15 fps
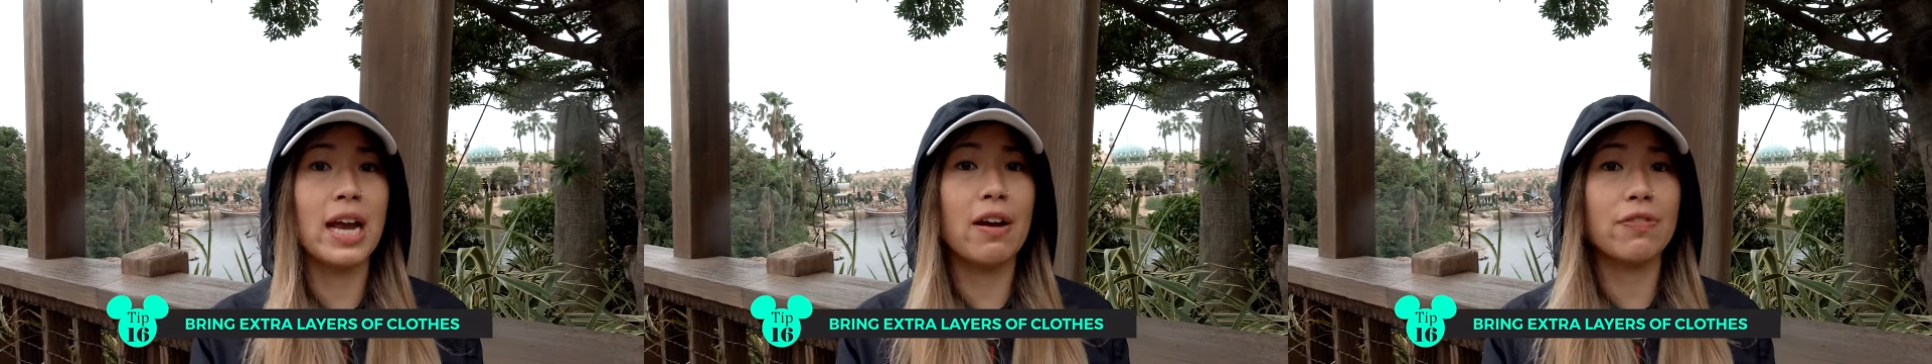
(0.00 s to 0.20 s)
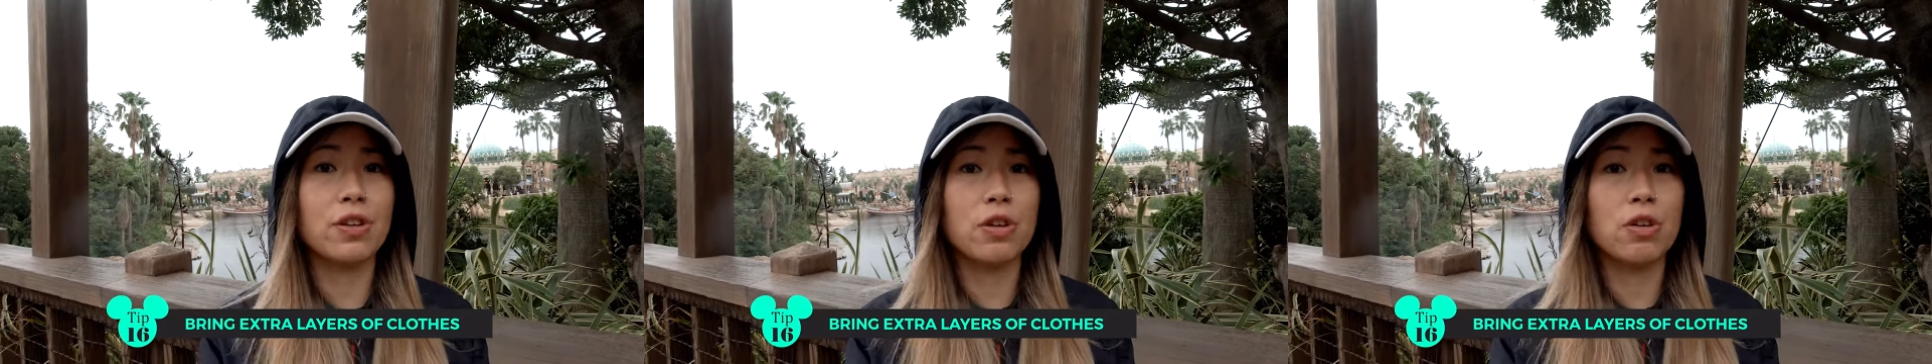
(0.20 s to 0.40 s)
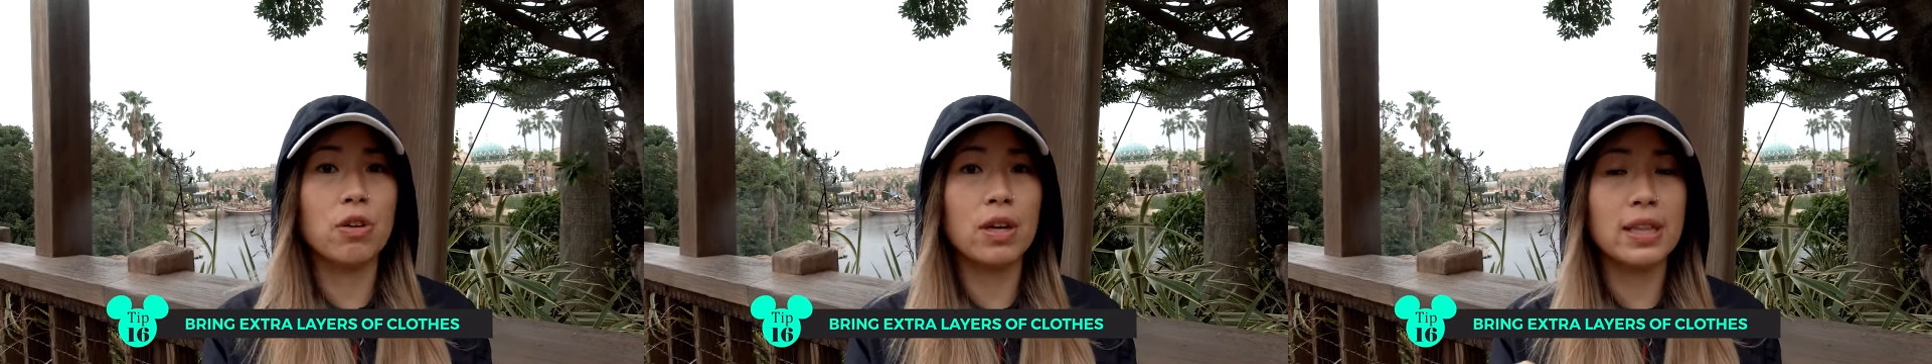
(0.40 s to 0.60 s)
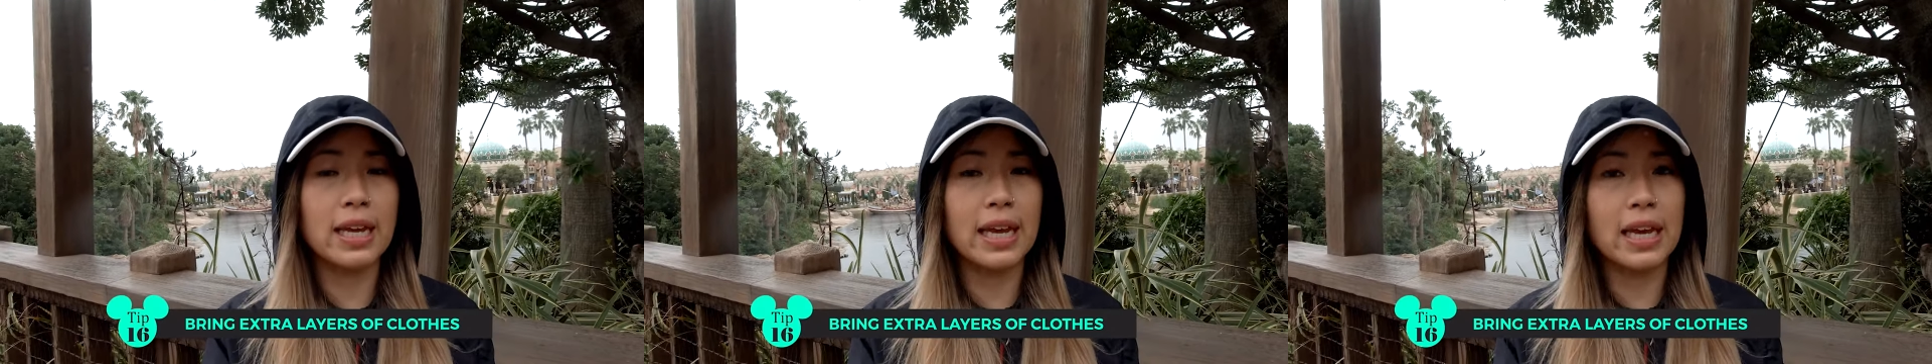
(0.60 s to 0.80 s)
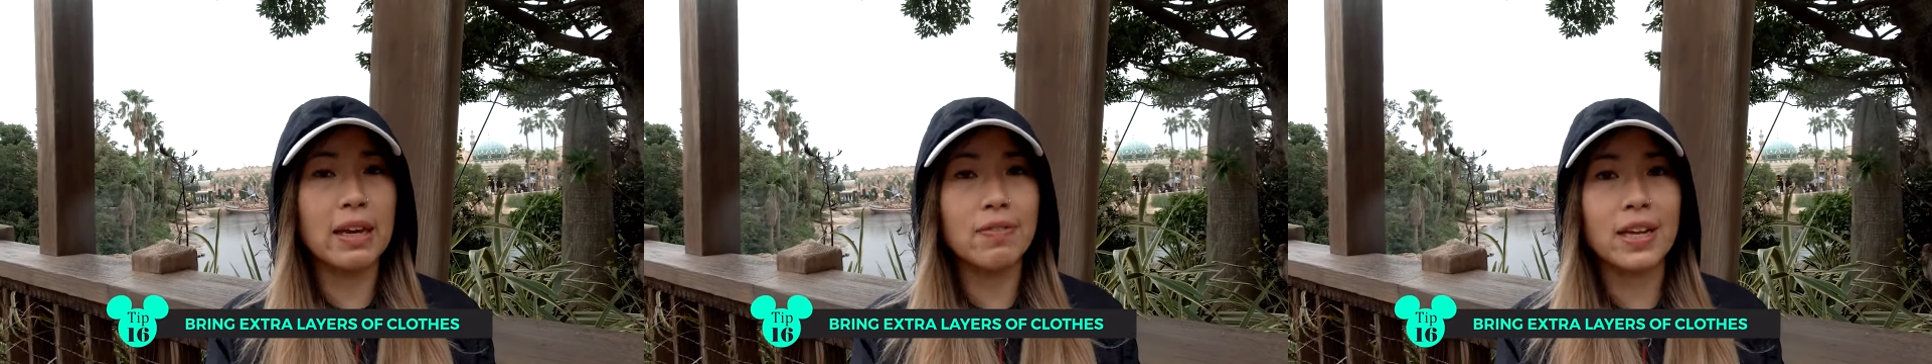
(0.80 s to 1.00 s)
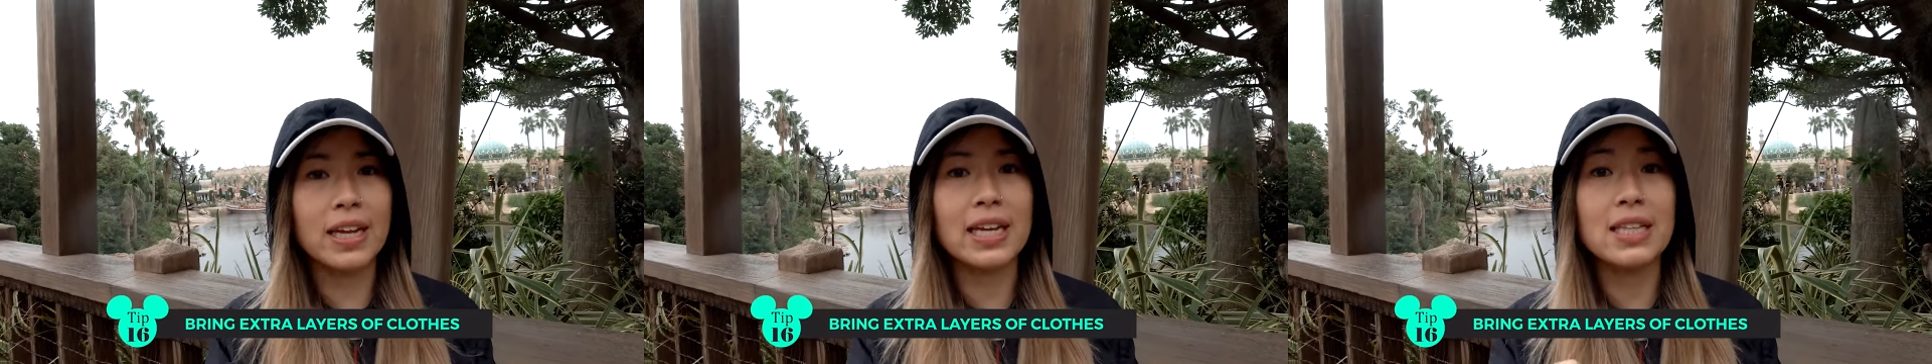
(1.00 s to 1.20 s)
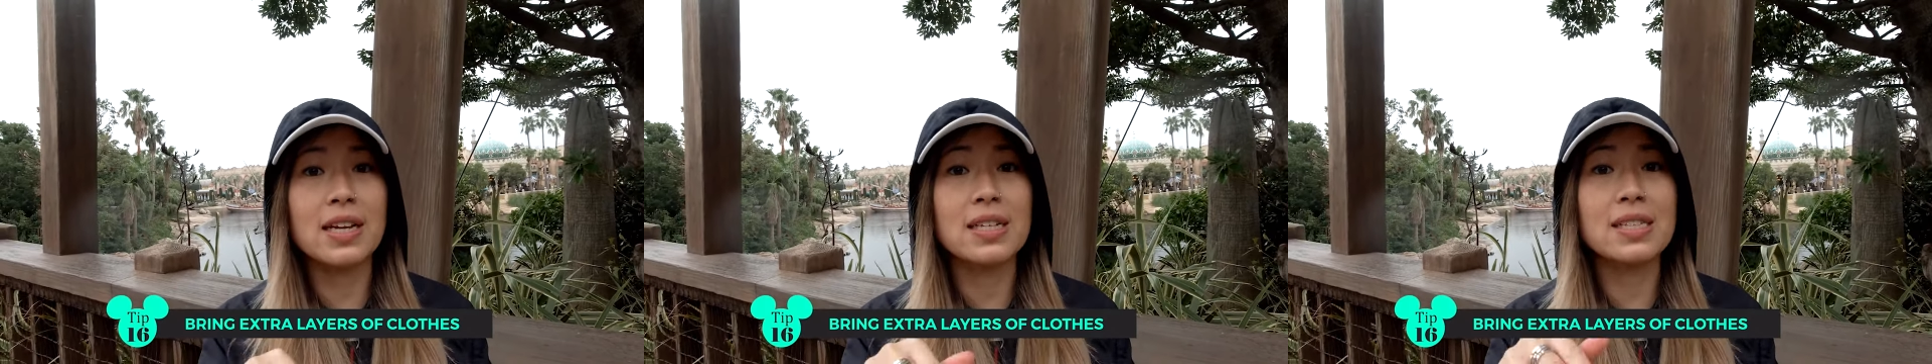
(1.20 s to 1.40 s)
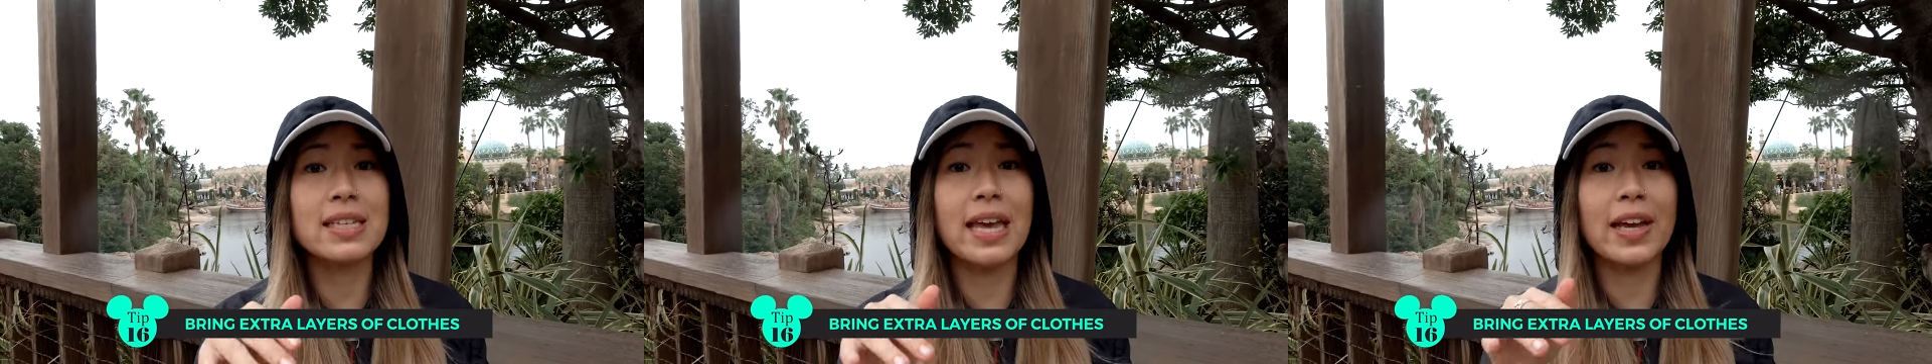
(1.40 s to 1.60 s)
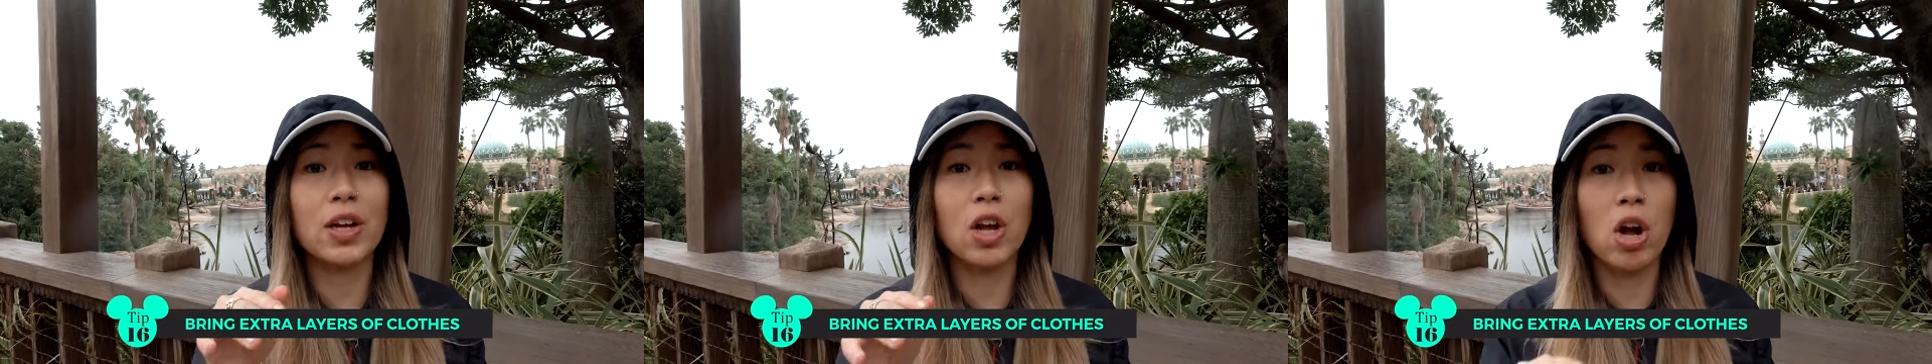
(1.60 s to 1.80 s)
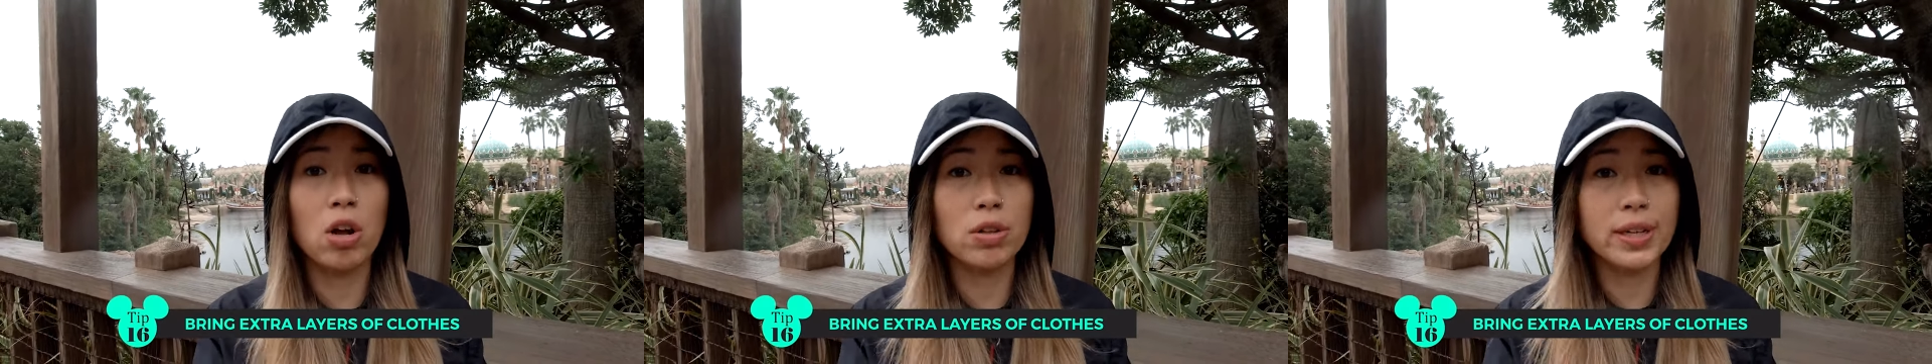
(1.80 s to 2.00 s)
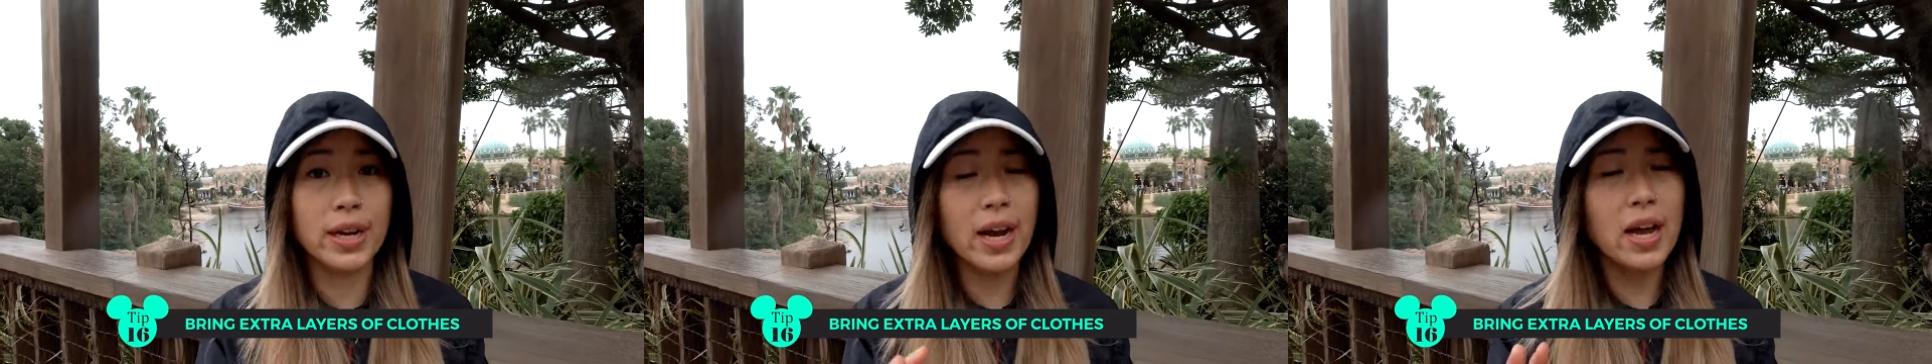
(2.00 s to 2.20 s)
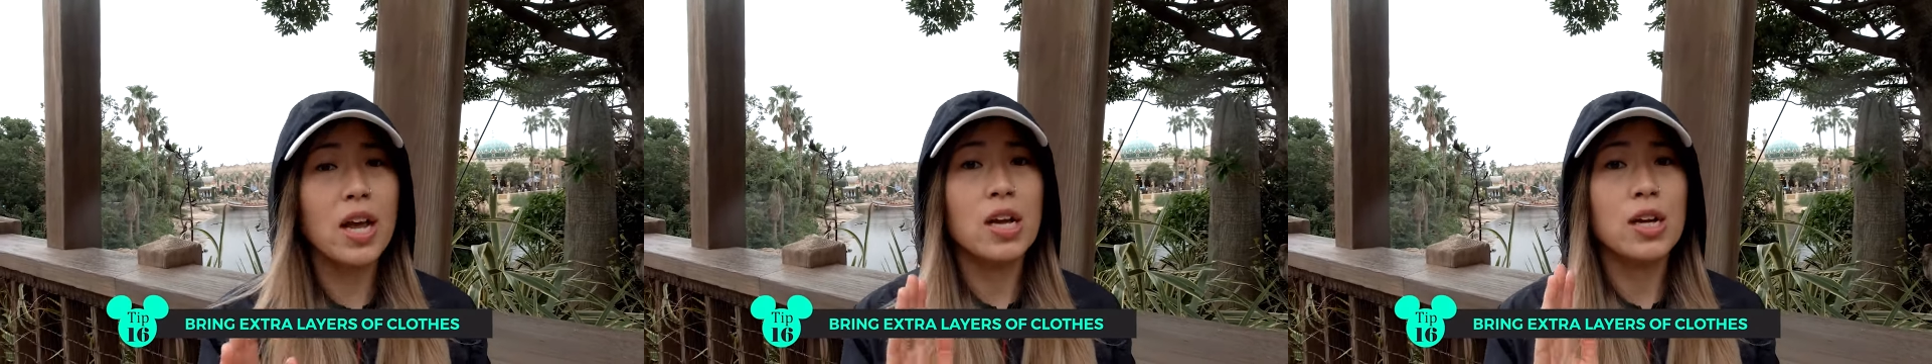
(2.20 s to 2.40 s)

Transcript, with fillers: afternoon and the evening it does get colder.